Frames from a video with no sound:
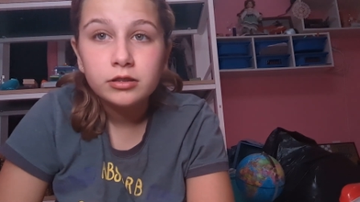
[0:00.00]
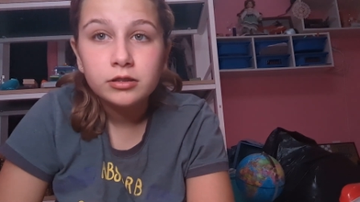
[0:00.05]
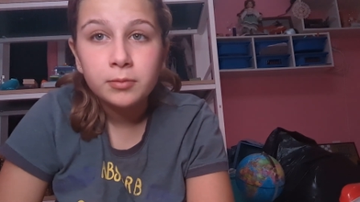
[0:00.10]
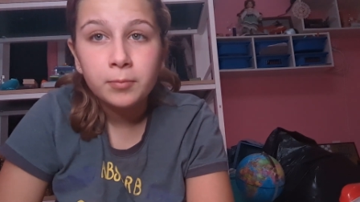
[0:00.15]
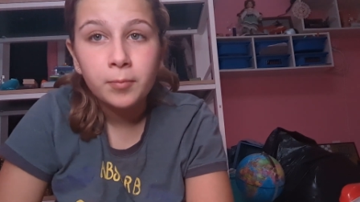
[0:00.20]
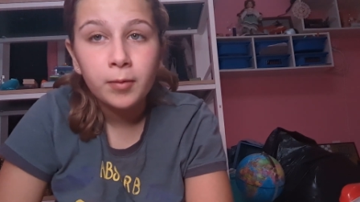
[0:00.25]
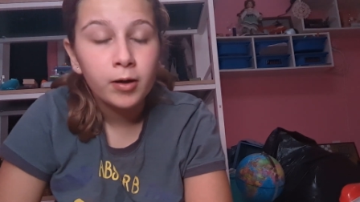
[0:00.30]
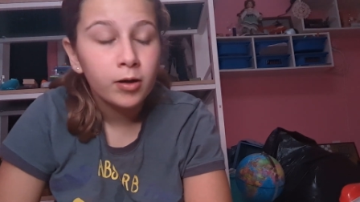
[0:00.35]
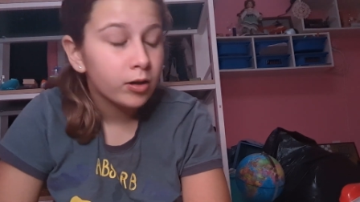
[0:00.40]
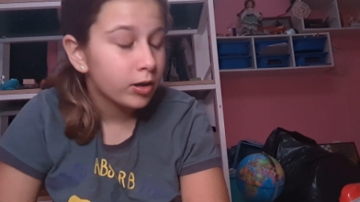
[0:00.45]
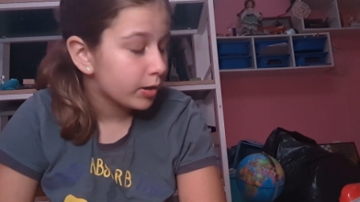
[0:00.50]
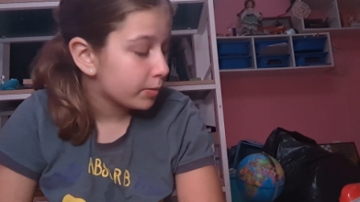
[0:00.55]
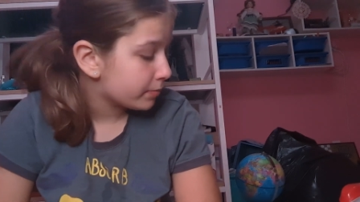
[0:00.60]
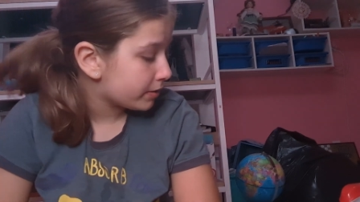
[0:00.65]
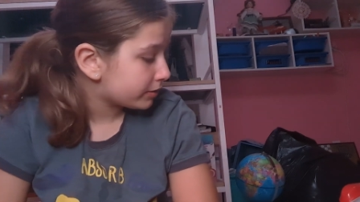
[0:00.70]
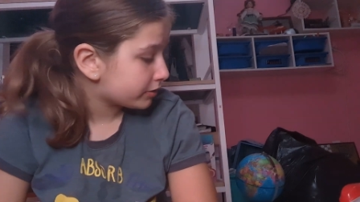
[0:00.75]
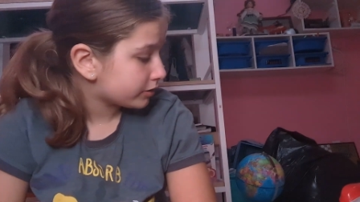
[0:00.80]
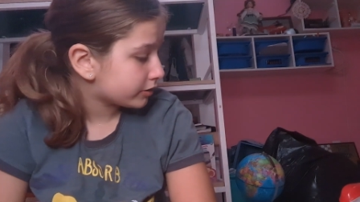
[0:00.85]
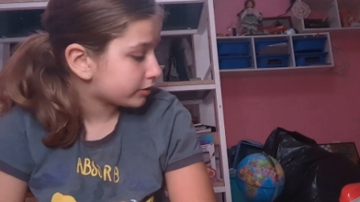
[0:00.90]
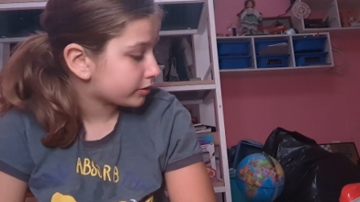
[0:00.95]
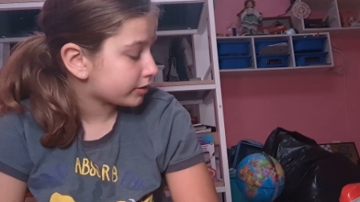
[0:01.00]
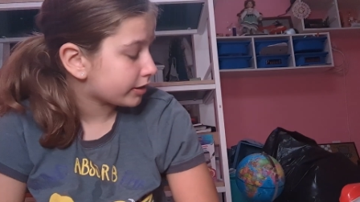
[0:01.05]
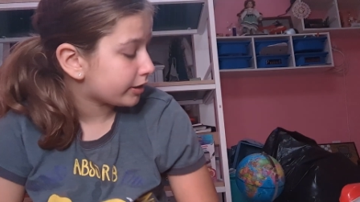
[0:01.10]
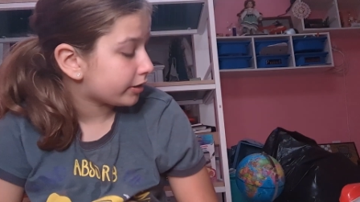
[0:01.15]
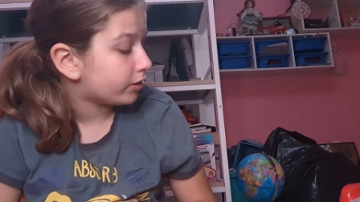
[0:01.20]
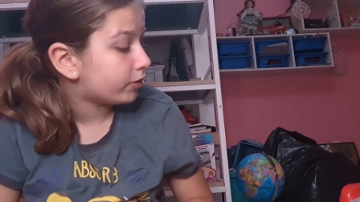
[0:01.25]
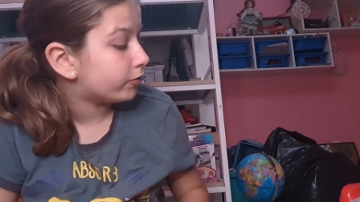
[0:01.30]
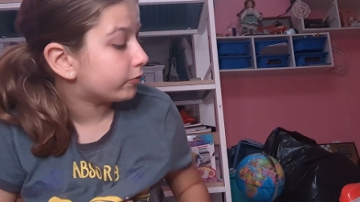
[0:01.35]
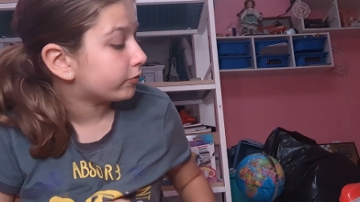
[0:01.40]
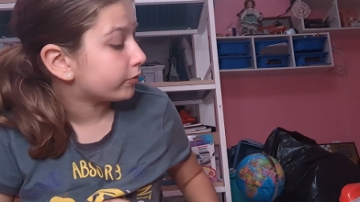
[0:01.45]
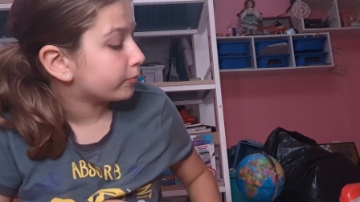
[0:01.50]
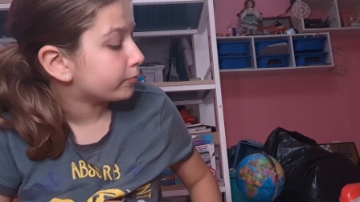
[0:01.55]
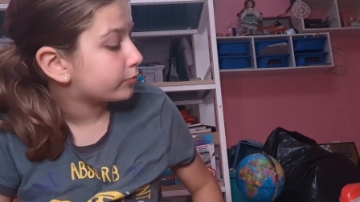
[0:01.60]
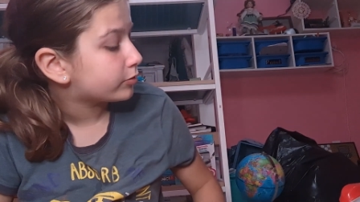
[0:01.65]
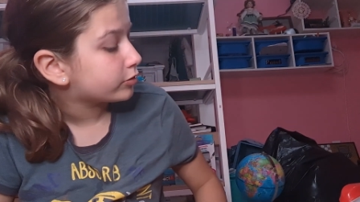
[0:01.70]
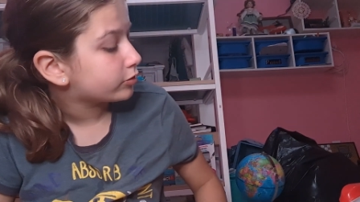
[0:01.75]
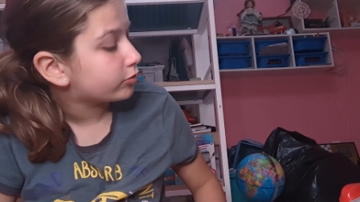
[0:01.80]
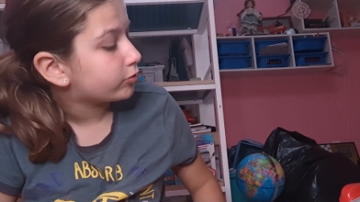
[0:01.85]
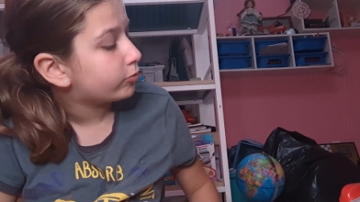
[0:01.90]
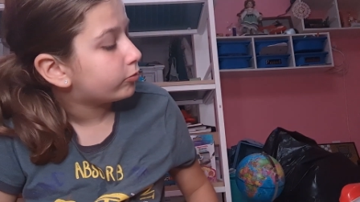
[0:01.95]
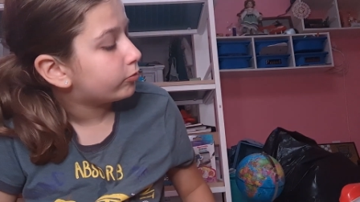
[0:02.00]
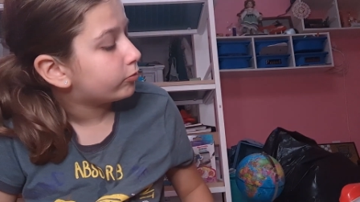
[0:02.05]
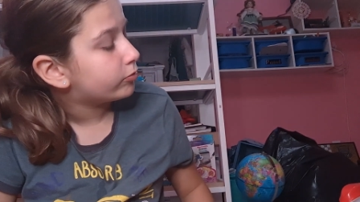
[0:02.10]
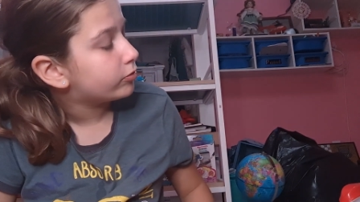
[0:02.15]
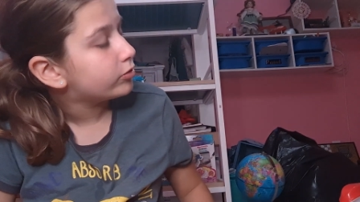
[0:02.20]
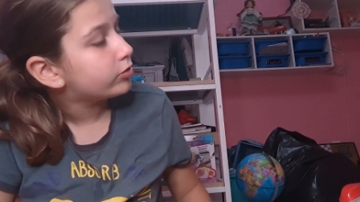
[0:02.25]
Tomorrow I might just stay home from school.